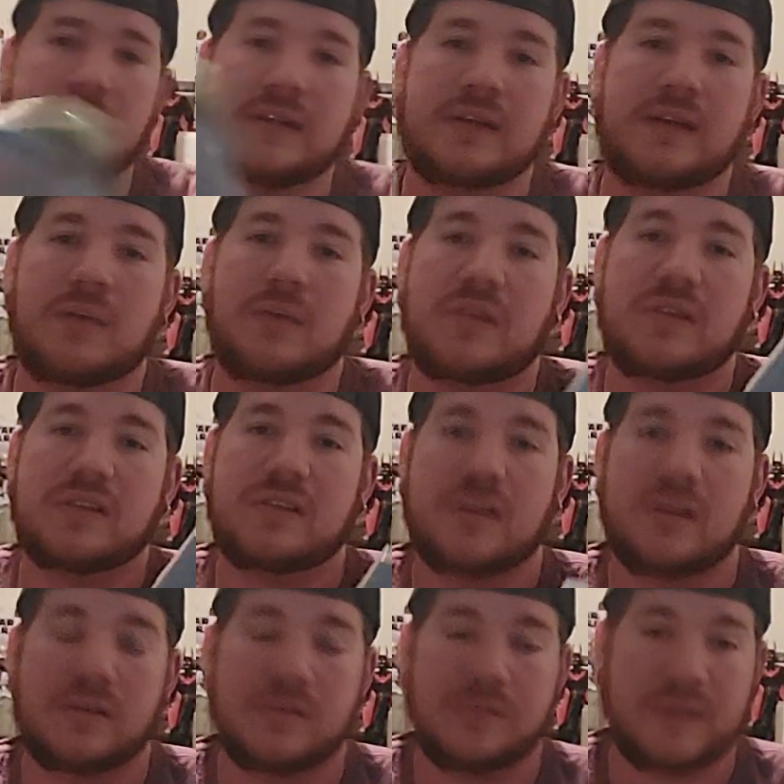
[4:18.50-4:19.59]
I want to
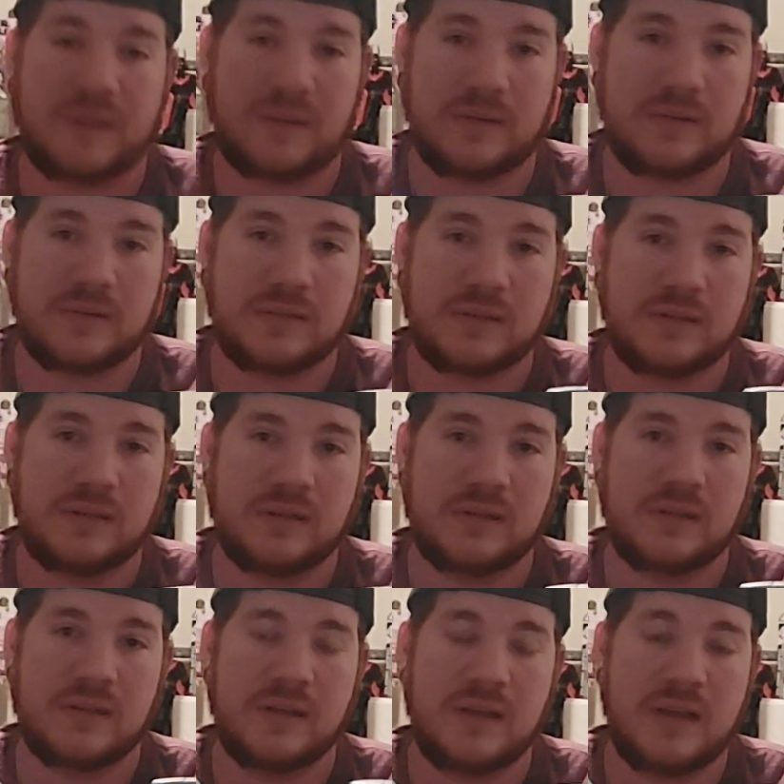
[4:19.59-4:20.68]
talk about
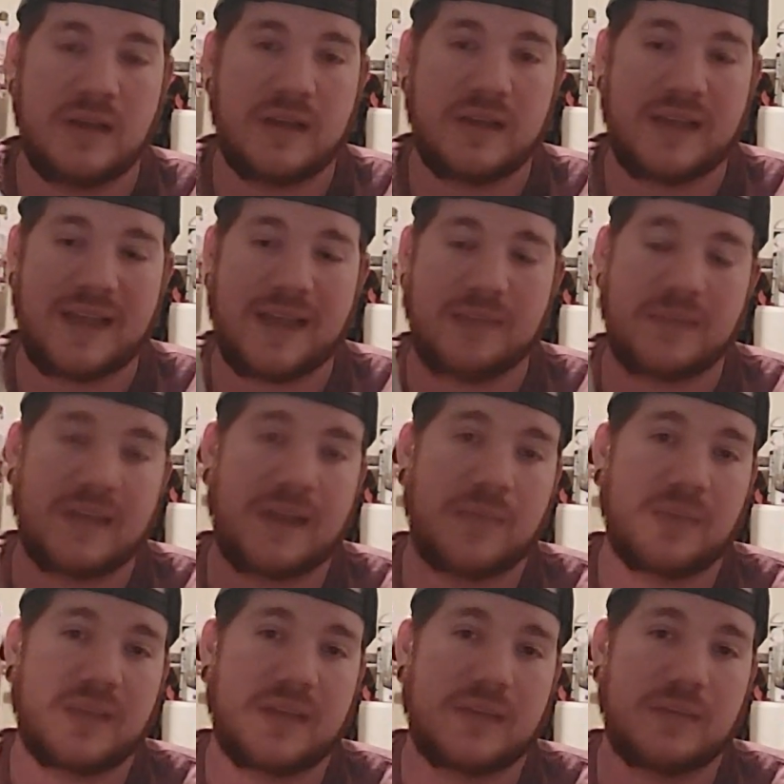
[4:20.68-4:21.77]
a game that I
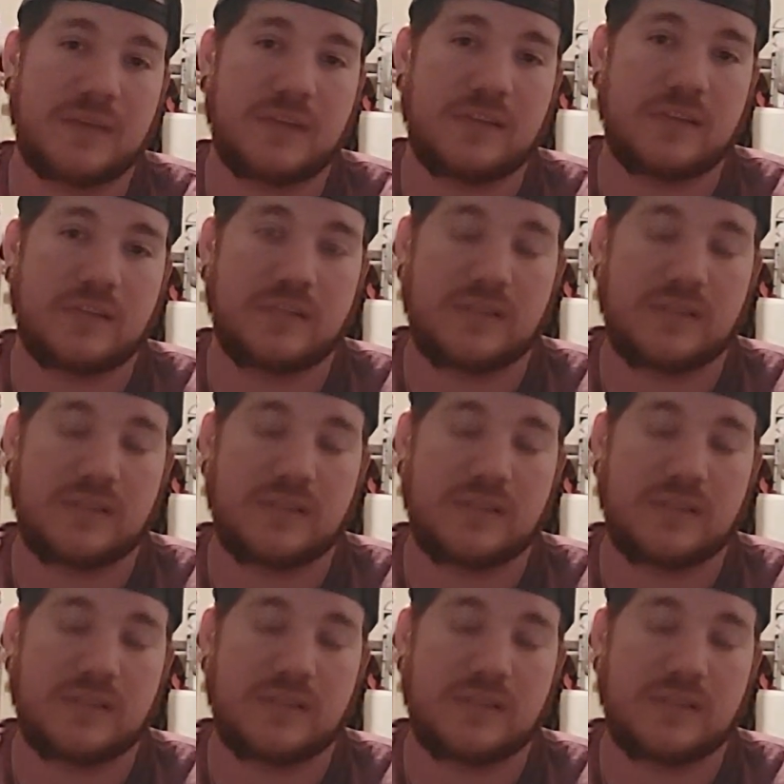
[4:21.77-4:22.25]
played much